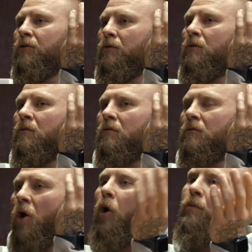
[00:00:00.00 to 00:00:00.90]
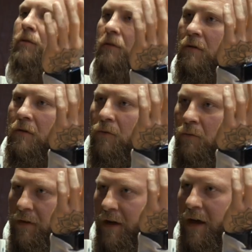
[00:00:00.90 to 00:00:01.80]
you cope
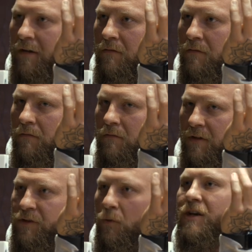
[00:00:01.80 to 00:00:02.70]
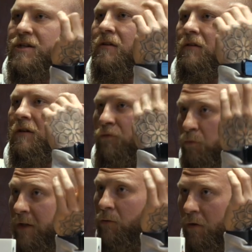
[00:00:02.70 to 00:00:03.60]
with mm -hmm. that situation is
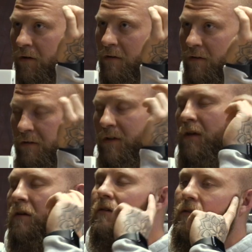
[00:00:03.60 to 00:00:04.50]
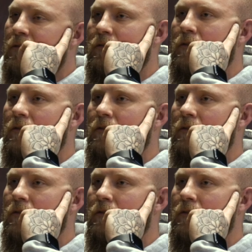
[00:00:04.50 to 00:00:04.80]
really what is the key. Yeah.